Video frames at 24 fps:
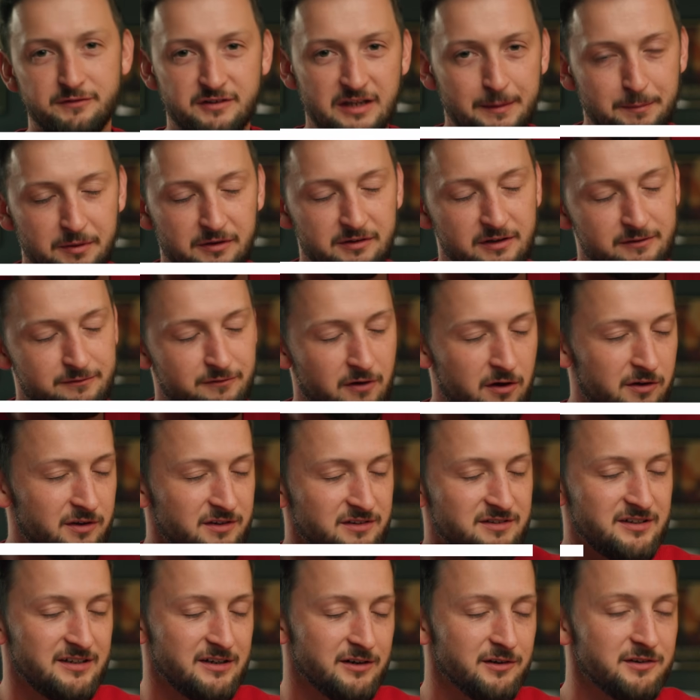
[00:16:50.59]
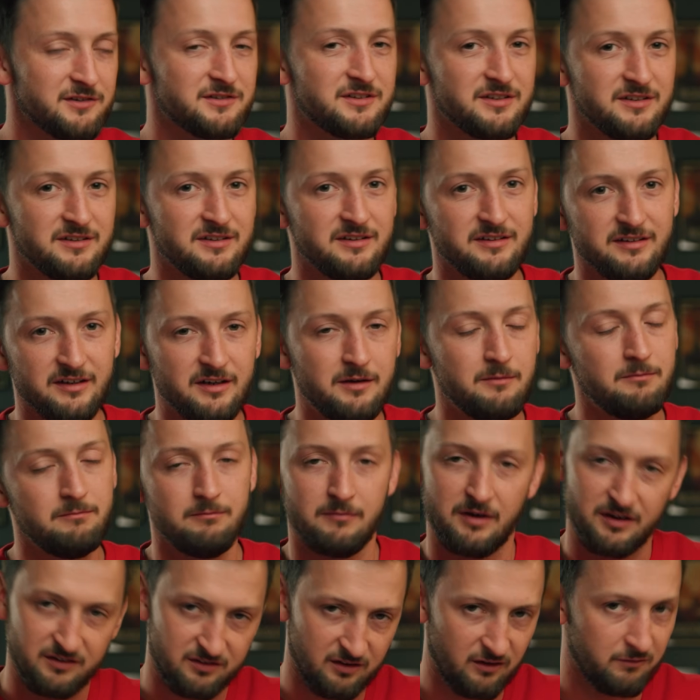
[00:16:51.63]
typically volunteered to DM,
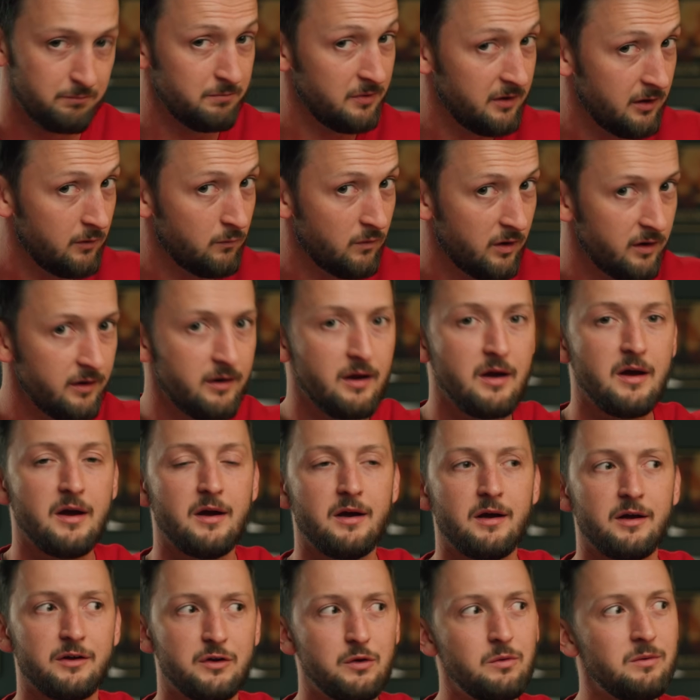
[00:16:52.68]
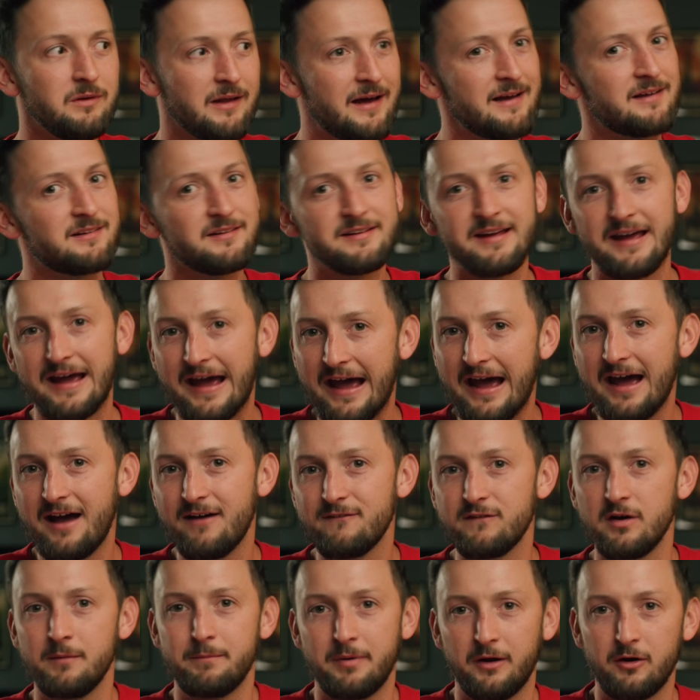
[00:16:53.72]
myself being one, you likely
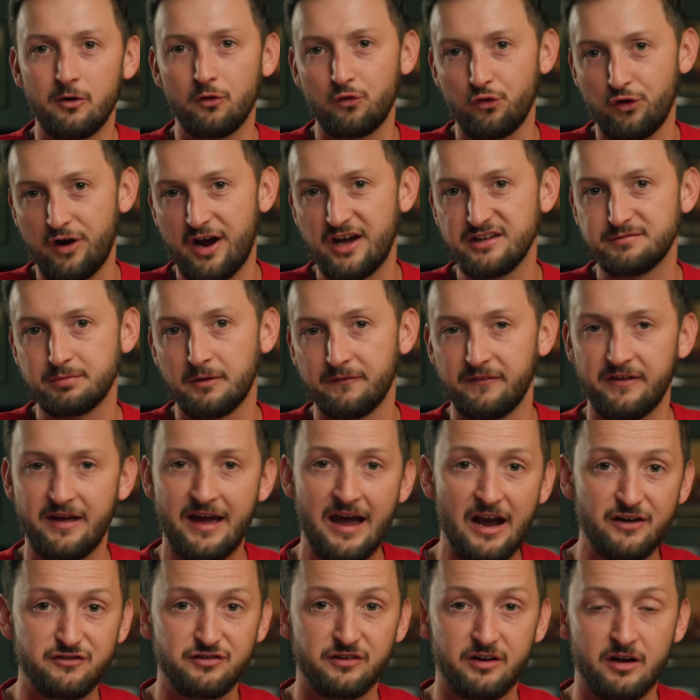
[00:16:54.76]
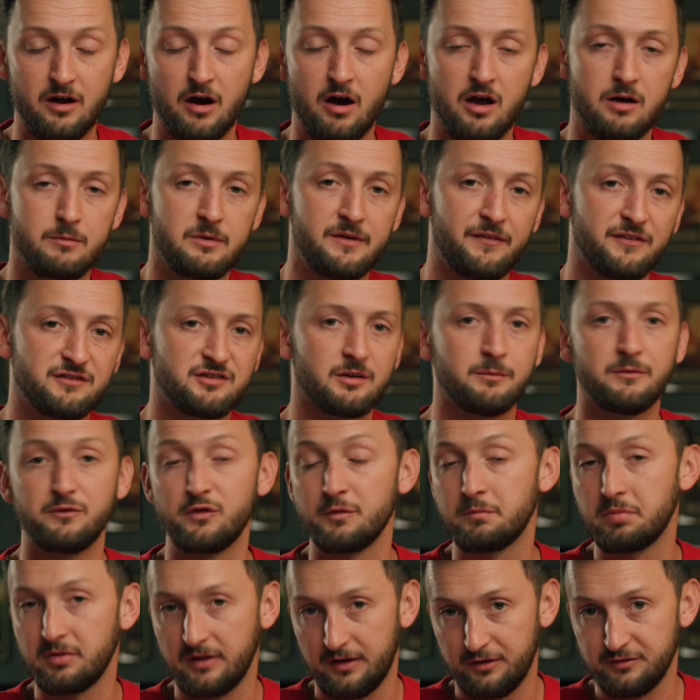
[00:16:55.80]
have a better grasp on the action economy than some of your
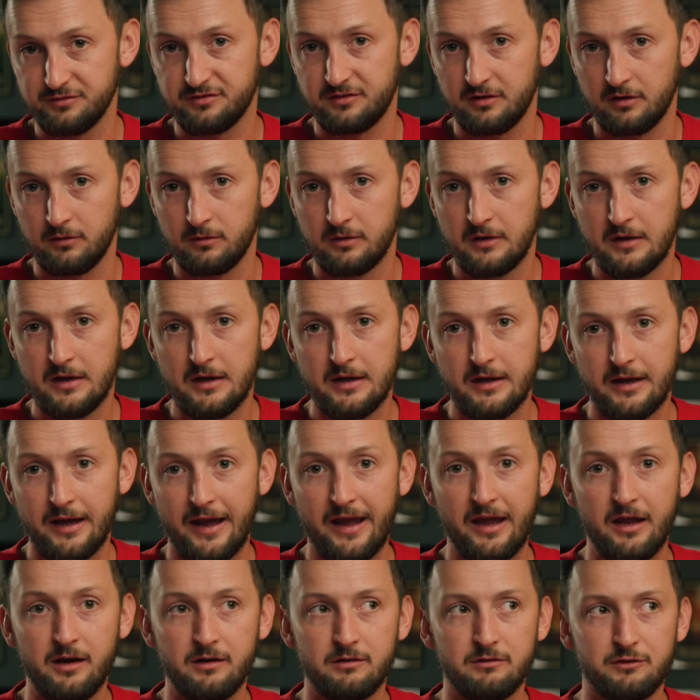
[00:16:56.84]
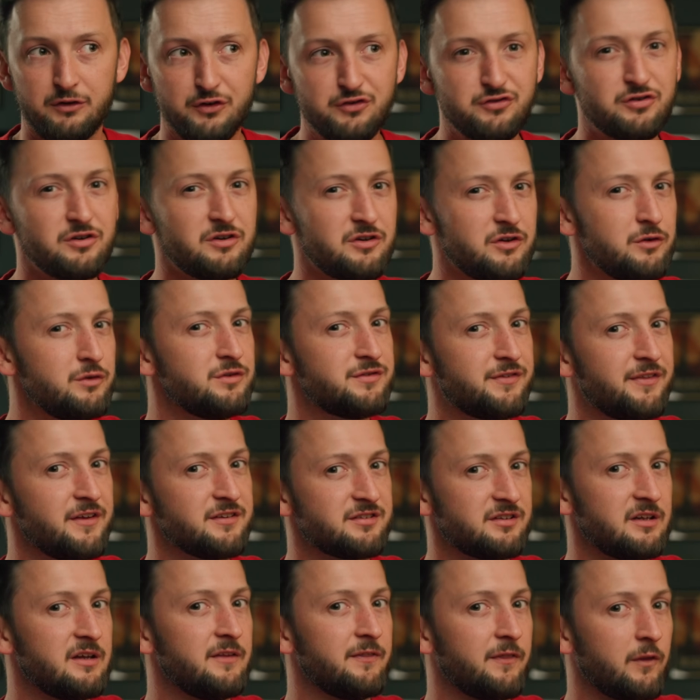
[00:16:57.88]
players do. And you should use
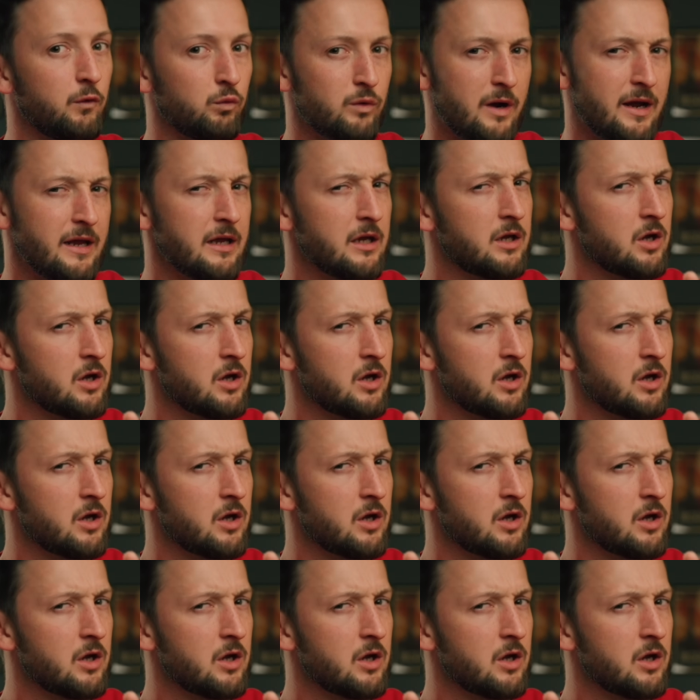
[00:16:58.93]
this in the right